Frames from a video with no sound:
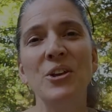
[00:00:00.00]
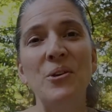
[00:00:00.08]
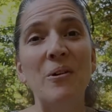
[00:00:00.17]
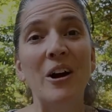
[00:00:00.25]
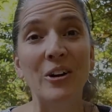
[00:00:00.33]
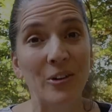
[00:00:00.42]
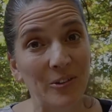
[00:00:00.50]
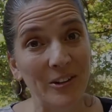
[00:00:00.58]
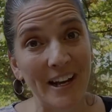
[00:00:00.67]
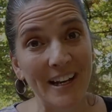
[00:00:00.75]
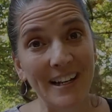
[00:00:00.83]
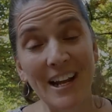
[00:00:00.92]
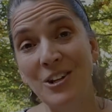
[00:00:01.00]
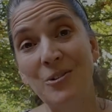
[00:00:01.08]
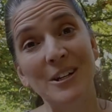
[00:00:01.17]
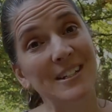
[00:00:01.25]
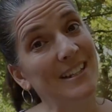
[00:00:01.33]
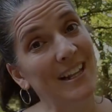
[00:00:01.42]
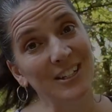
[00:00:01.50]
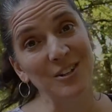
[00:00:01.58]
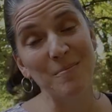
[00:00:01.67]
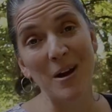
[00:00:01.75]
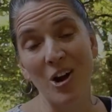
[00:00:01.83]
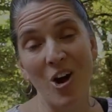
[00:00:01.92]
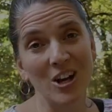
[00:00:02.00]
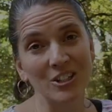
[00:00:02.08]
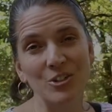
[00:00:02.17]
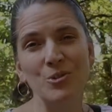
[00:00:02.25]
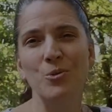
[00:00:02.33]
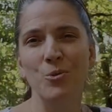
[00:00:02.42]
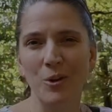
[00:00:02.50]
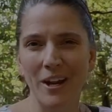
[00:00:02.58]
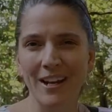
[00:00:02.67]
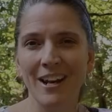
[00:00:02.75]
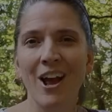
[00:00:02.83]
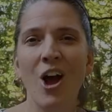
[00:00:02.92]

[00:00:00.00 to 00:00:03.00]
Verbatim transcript: you are created, and you are selected by God to do great,